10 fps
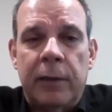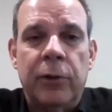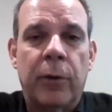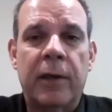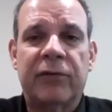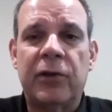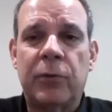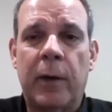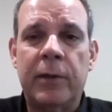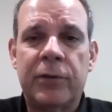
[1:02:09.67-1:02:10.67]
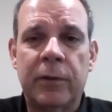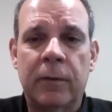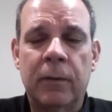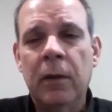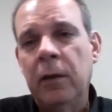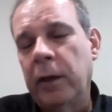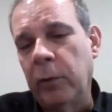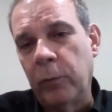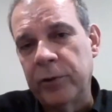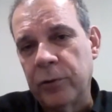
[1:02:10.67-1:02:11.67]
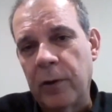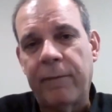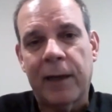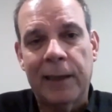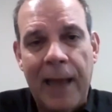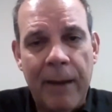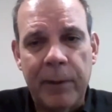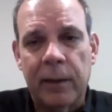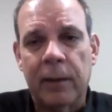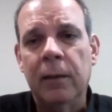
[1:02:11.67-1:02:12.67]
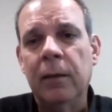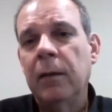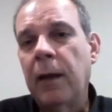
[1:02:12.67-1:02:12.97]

and you're in a situation in which you have a calamity,